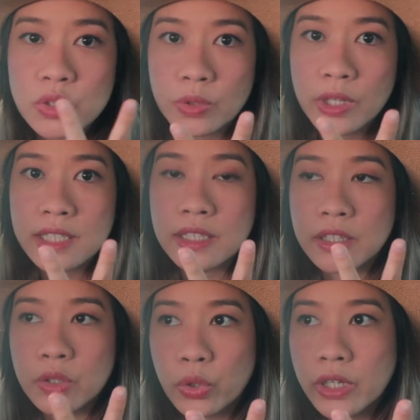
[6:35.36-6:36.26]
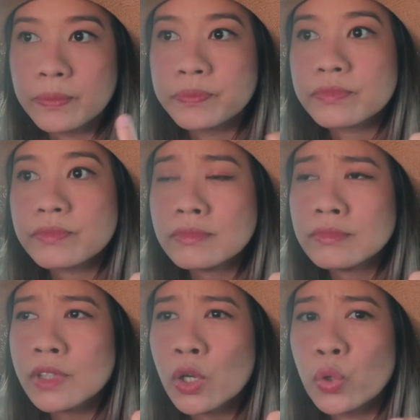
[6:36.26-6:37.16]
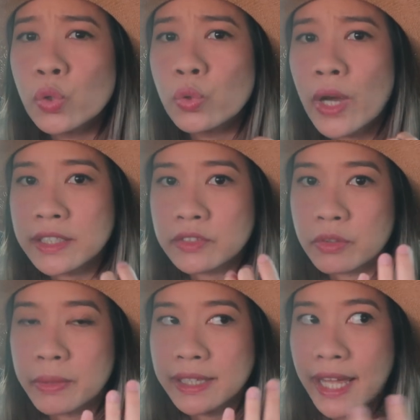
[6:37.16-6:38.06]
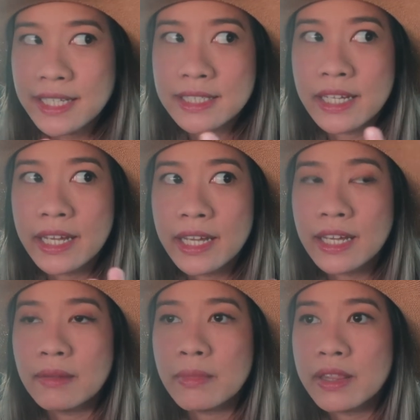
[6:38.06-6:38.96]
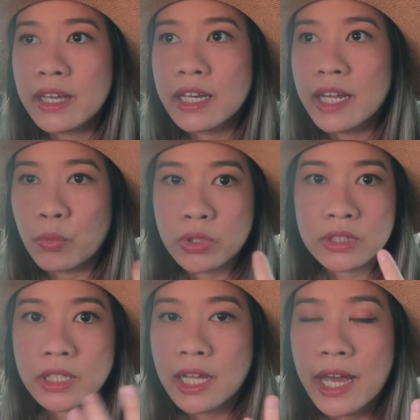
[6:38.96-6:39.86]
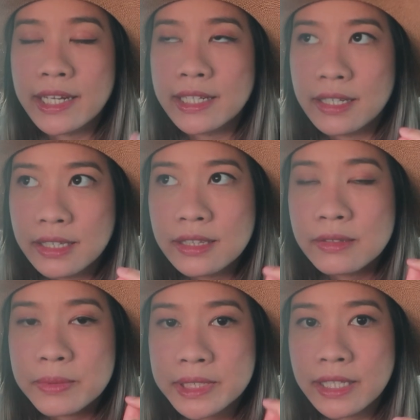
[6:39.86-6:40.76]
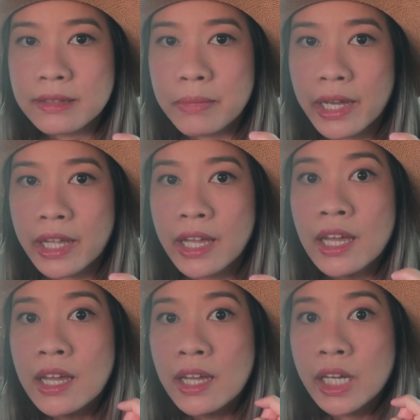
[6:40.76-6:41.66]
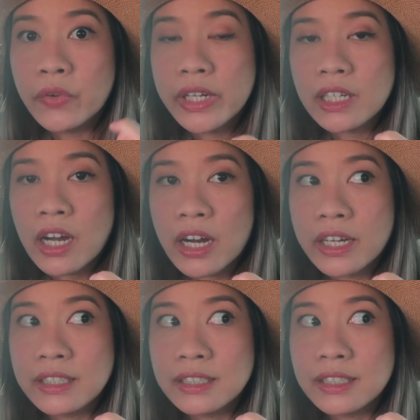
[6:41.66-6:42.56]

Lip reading: two guys at the door who asked for my last name, and then I didn't present my green card